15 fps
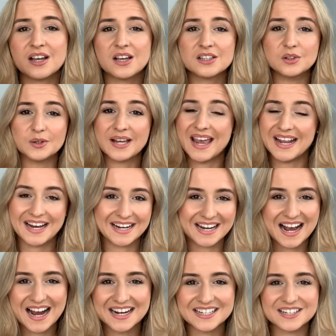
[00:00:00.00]
or canine
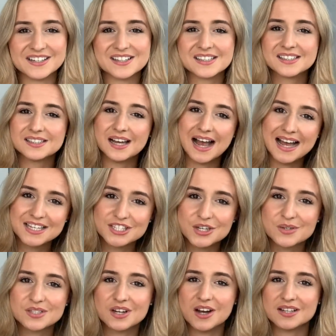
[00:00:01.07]
guidance as you
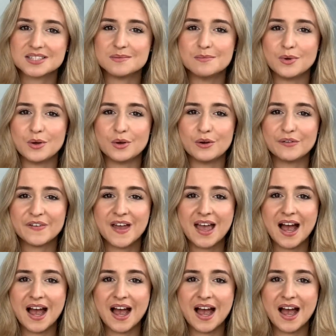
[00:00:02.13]
start to move,